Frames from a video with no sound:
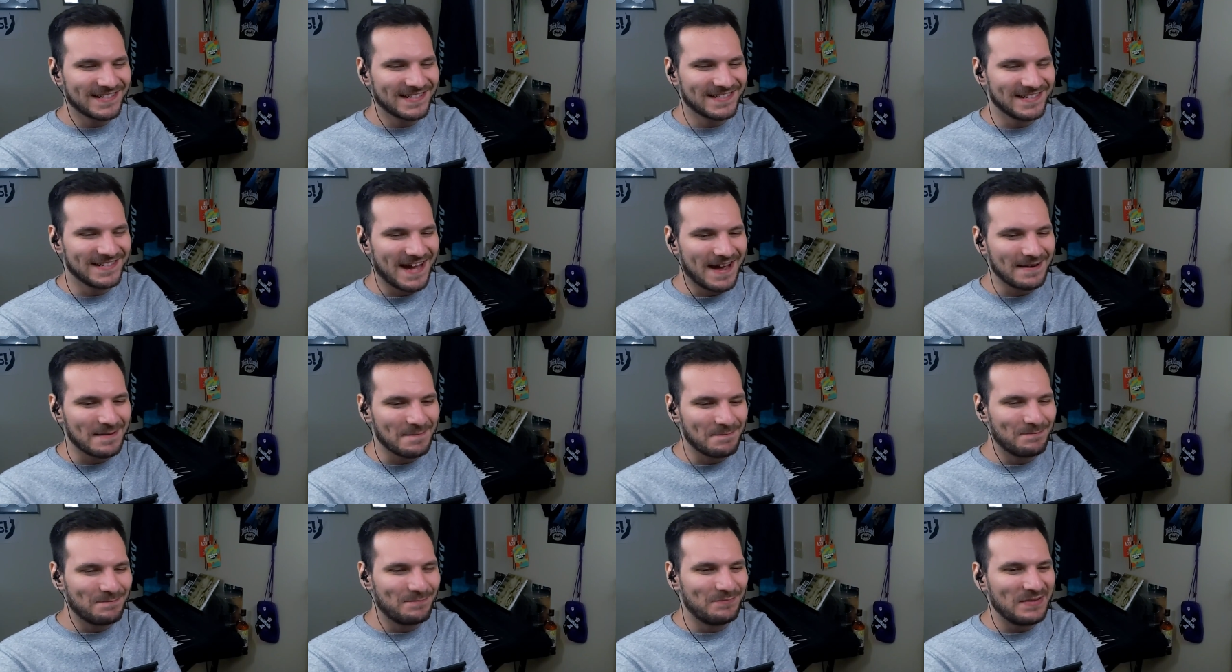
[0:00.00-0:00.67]
it's beat. Not
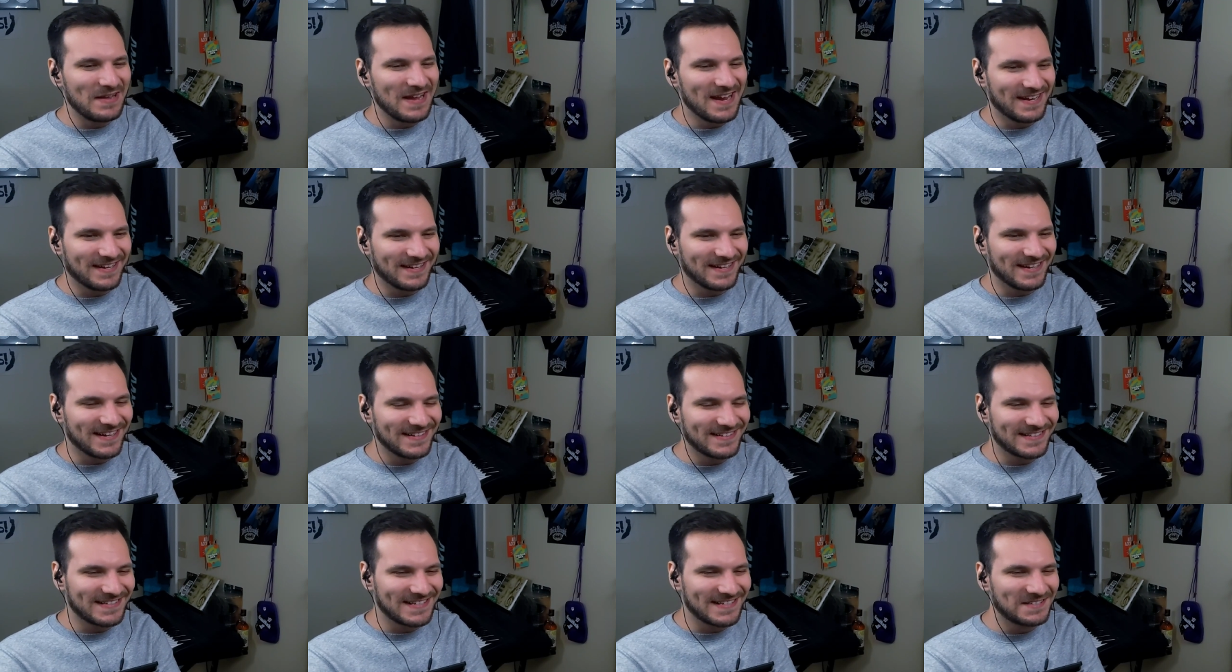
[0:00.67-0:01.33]
a bit.
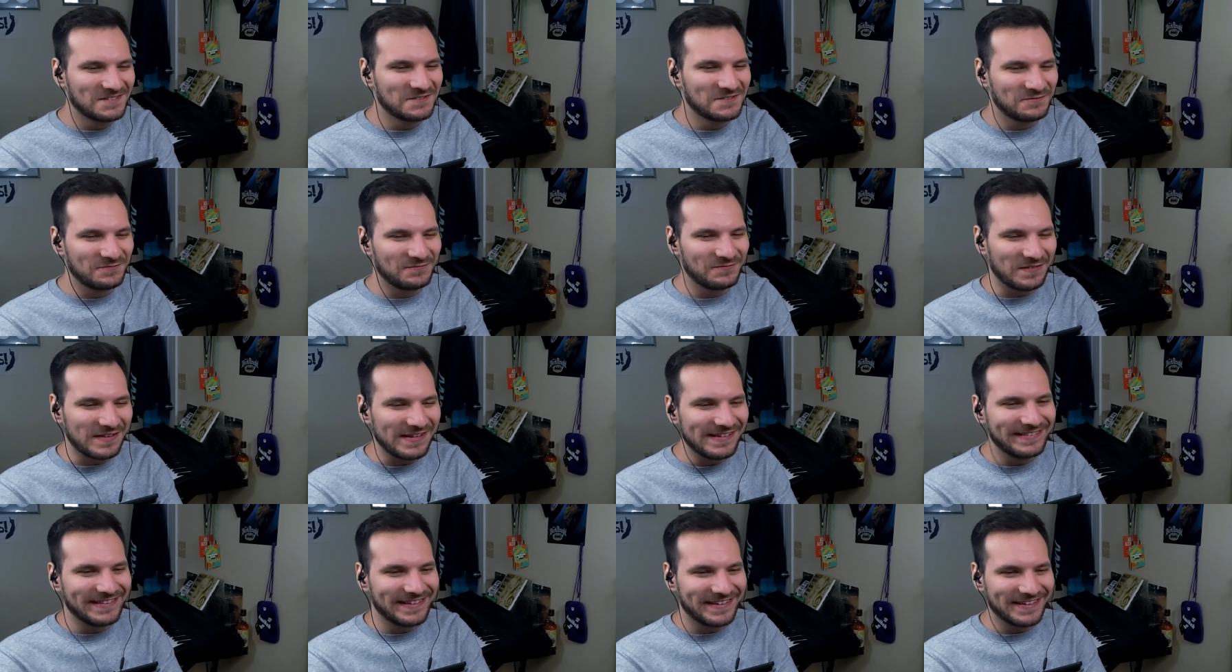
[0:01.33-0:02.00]
It's his
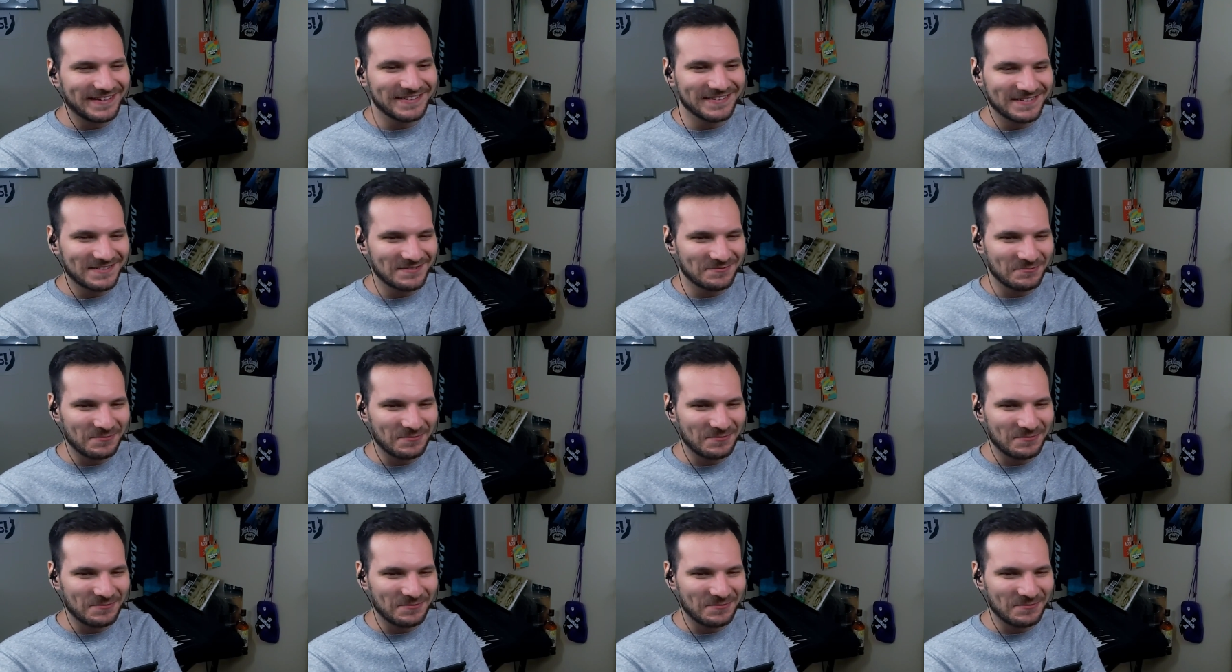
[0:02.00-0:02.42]
feelings,